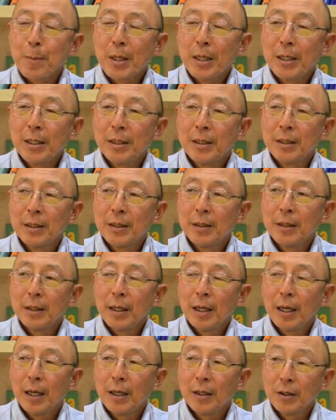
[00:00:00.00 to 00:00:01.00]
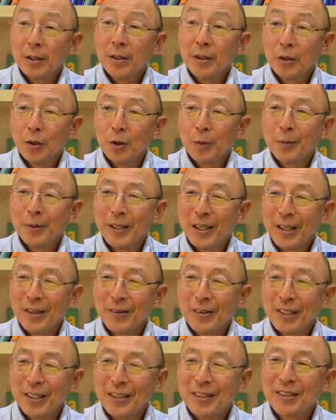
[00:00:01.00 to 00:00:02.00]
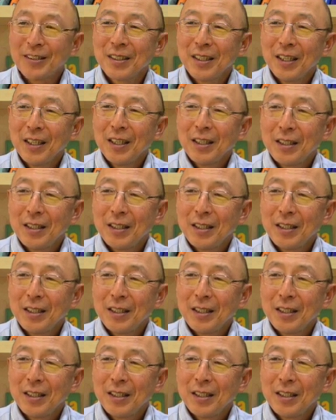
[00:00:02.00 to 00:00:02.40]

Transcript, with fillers: in, uh, in urban areas,